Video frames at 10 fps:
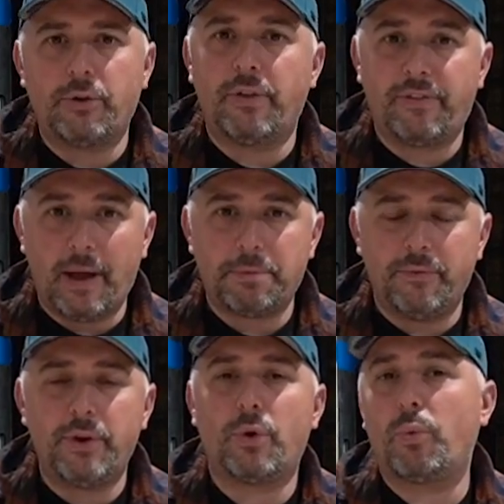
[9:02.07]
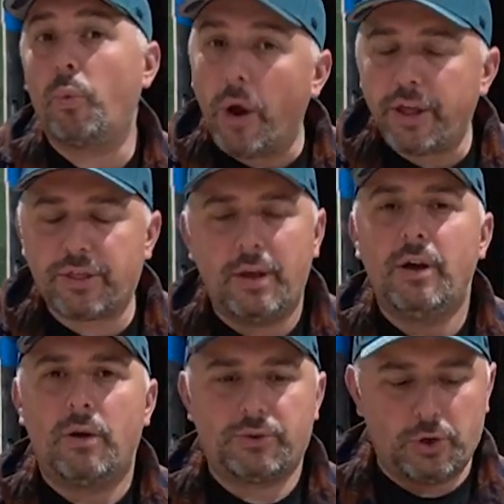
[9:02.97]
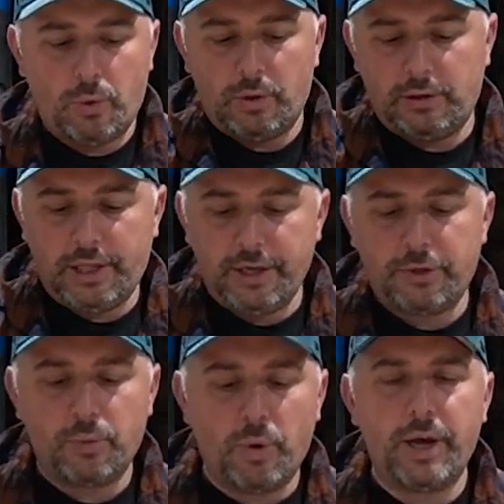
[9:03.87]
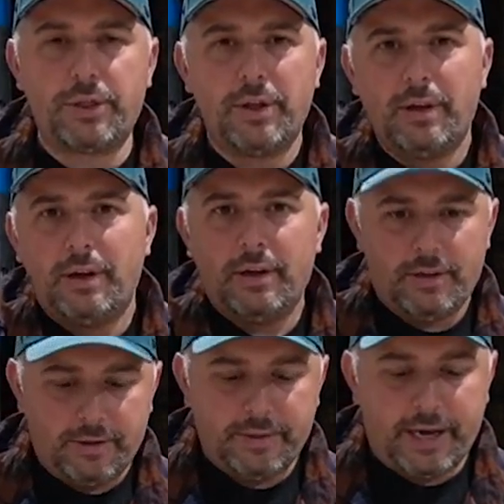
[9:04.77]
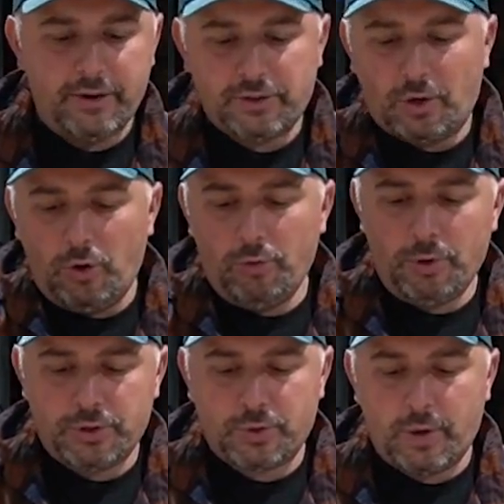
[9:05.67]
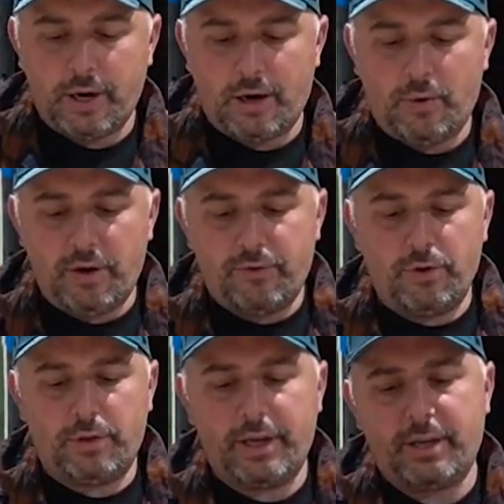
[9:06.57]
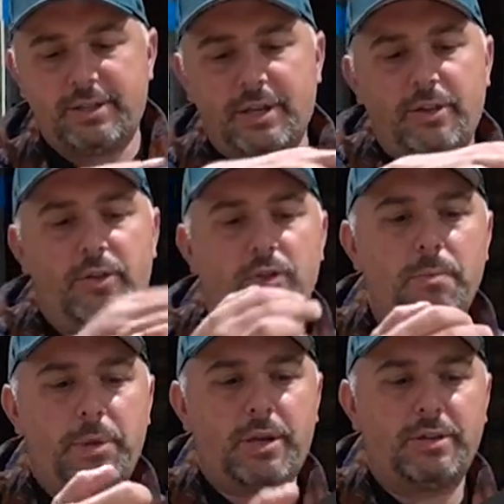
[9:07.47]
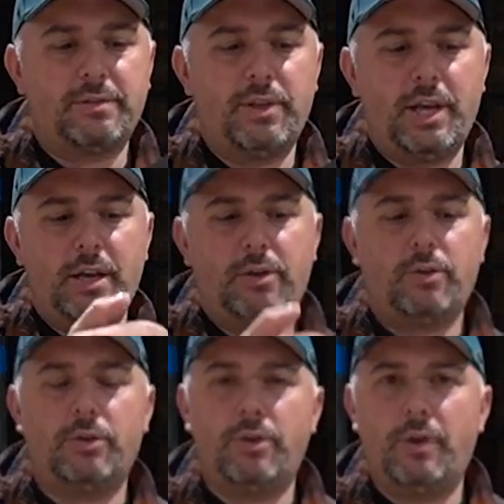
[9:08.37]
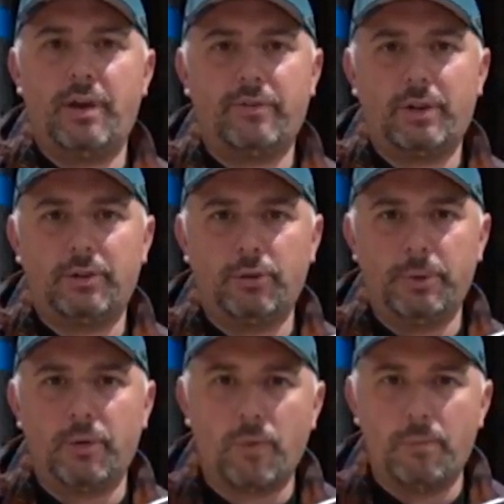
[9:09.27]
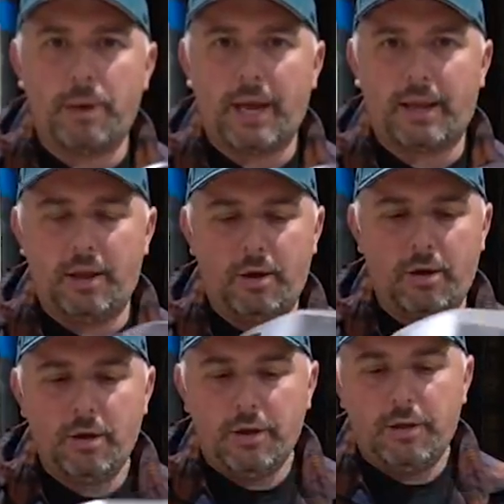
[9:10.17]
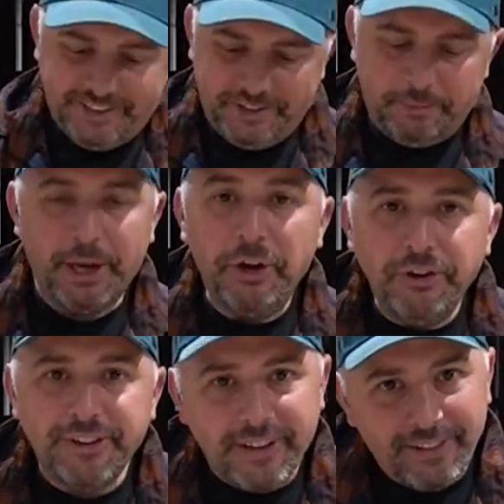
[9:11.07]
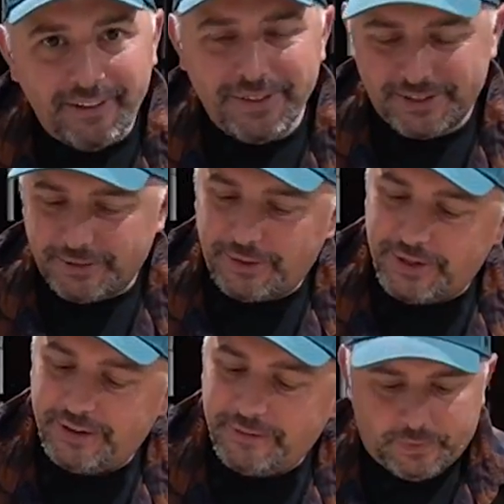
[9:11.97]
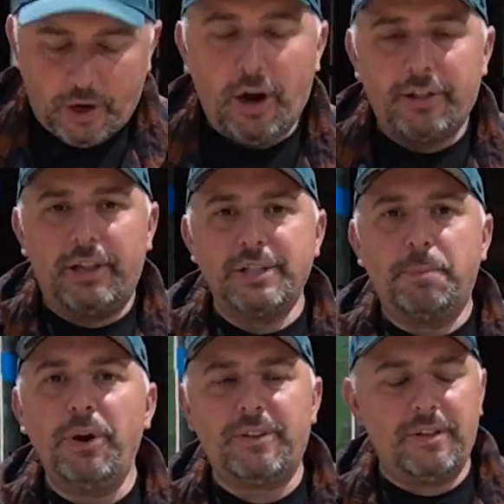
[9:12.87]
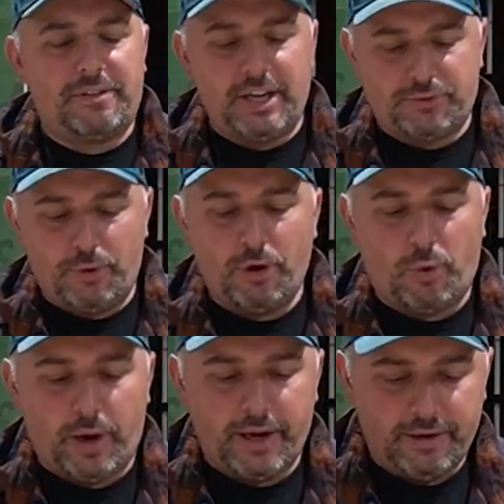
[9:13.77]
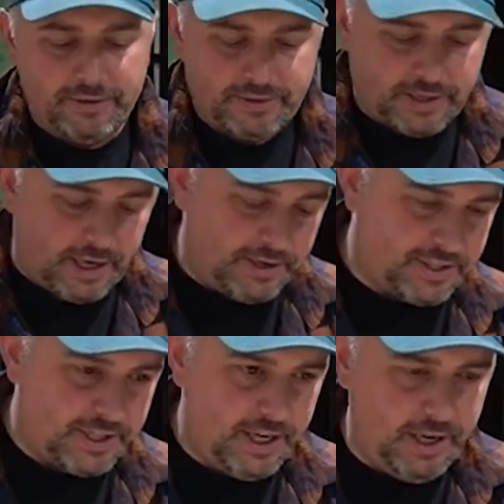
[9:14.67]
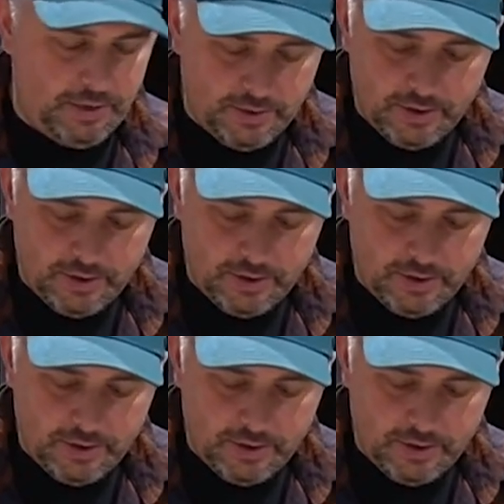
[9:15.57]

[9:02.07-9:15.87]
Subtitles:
or the depth of it, or width. So length, width, that is almost square. However, like I said, because of the handle, you have a little bit of room back here. Oh my goodness, I love this little thing. All right, let's put it to the test real quick to kind of see